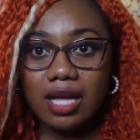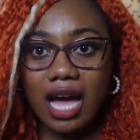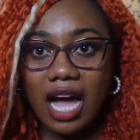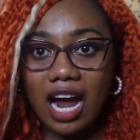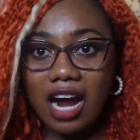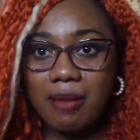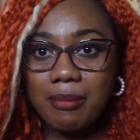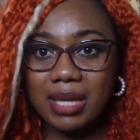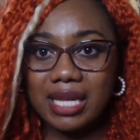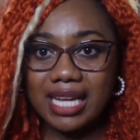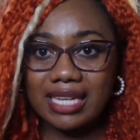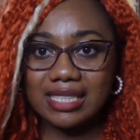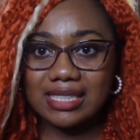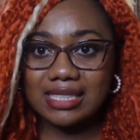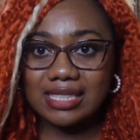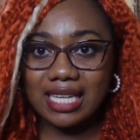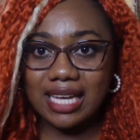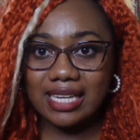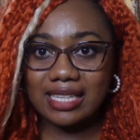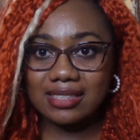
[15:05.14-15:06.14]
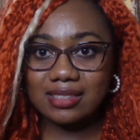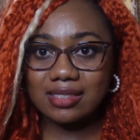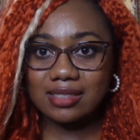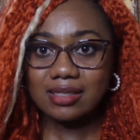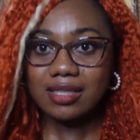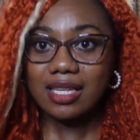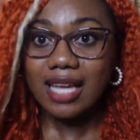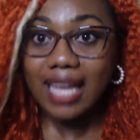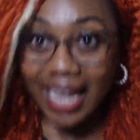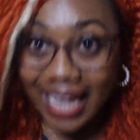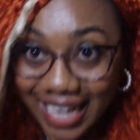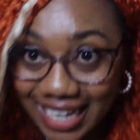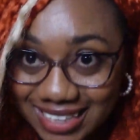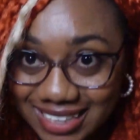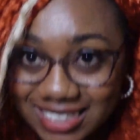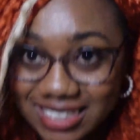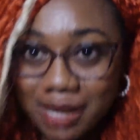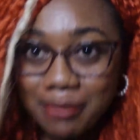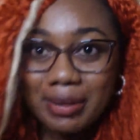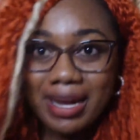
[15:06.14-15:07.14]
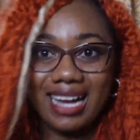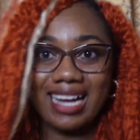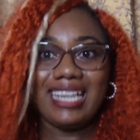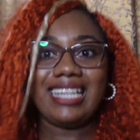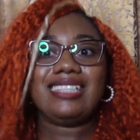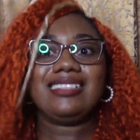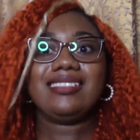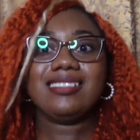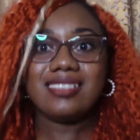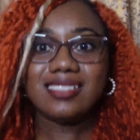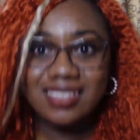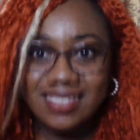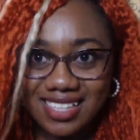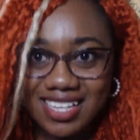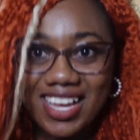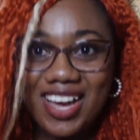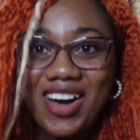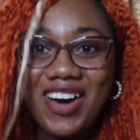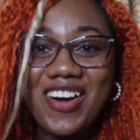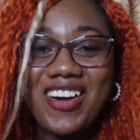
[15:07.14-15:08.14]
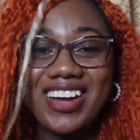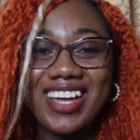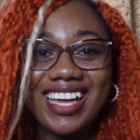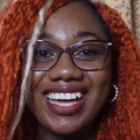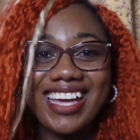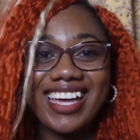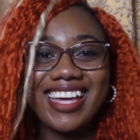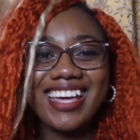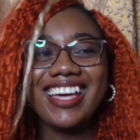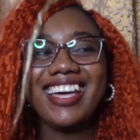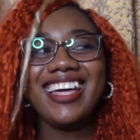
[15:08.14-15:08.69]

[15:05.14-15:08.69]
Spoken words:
Our melanocytes, heads apart. Okay.